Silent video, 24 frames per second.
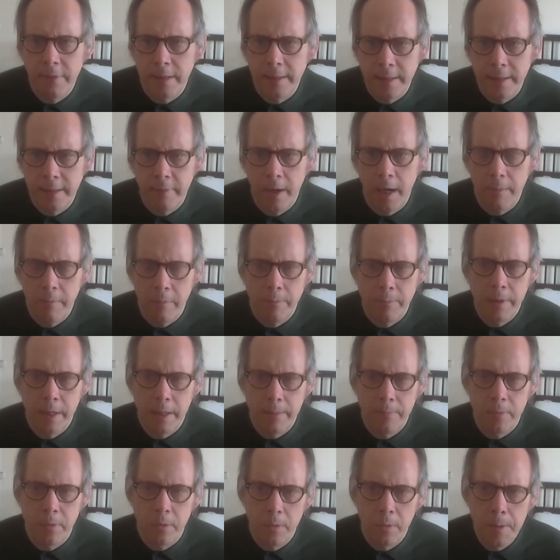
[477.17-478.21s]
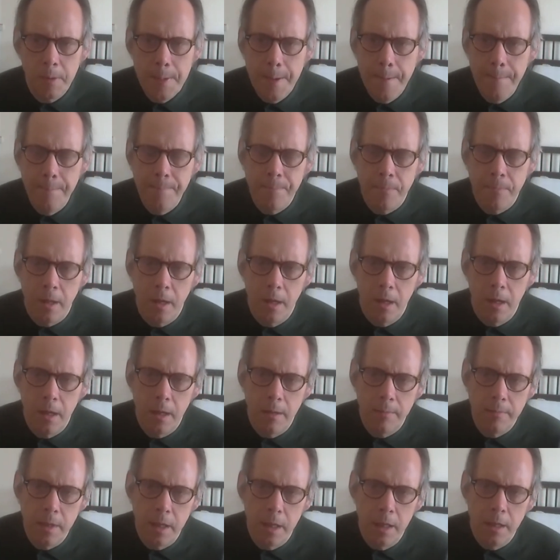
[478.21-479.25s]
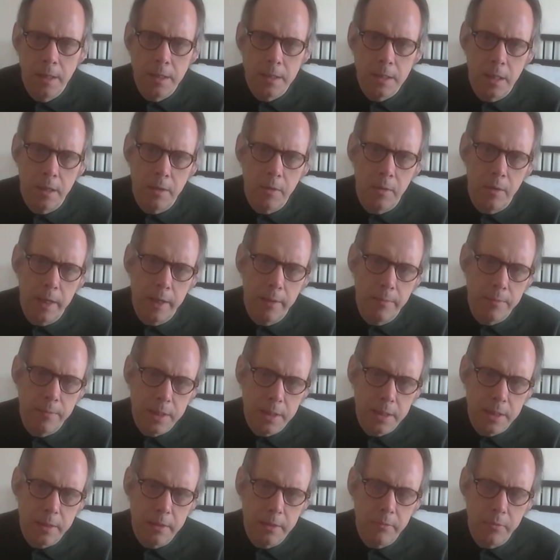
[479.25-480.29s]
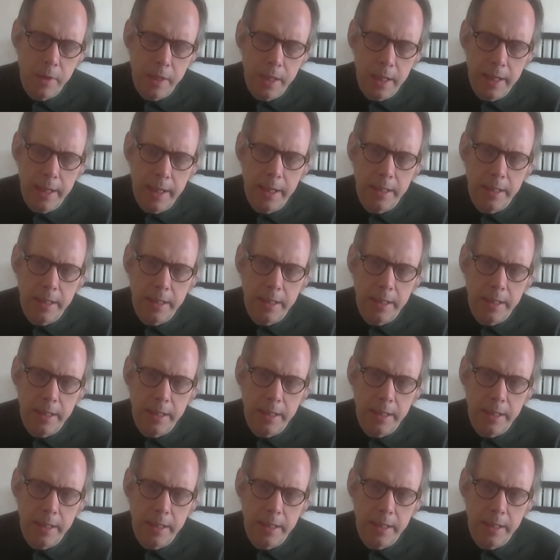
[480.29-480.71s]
developed with people. So it was really